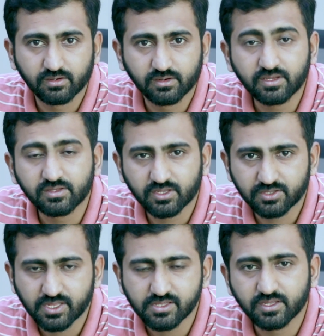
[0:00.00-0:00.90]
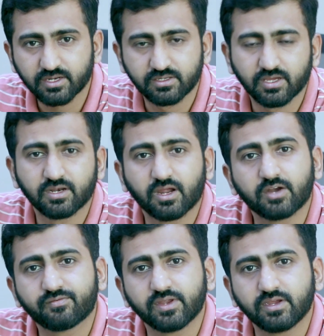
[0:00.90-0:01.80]
in the sense that they are
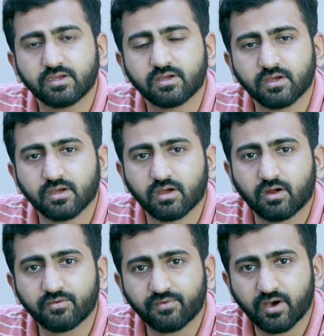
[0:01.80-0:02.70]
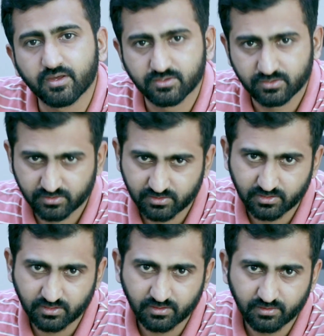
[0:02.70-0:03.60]
not very advanced
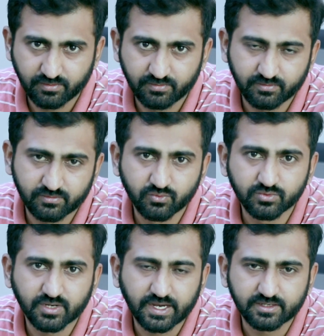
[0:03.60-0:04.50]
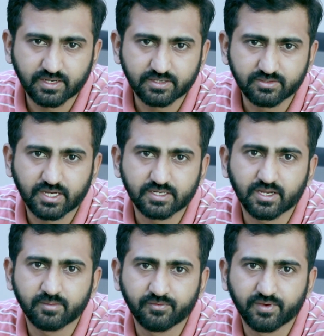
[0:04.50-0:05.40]
tools right at that
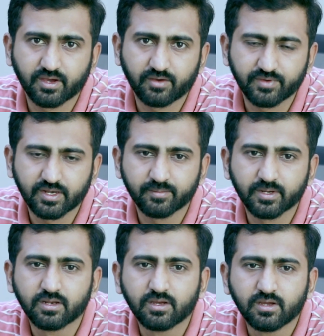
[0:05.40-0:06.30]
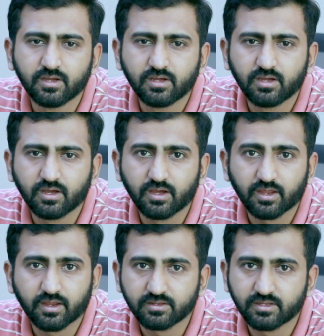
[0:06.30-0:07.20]
time available.
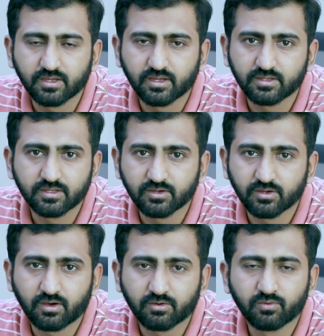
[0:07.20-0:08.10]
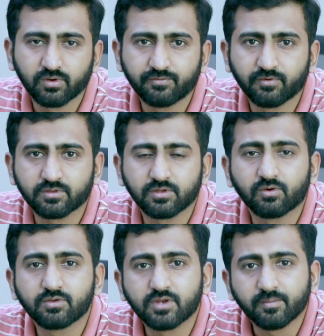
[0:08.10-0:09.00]
They are only focusing
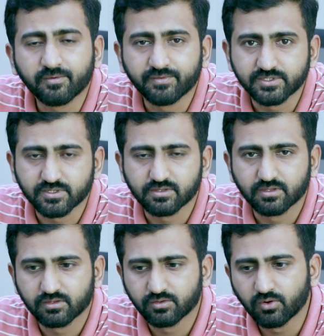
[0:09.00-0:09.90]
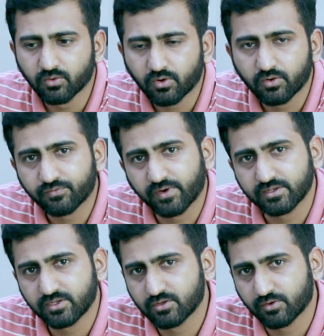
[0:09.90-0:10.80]
on stable versions. So look out for
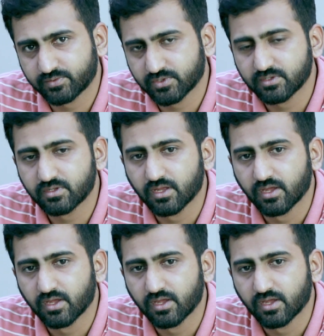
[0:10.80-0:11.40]
these options,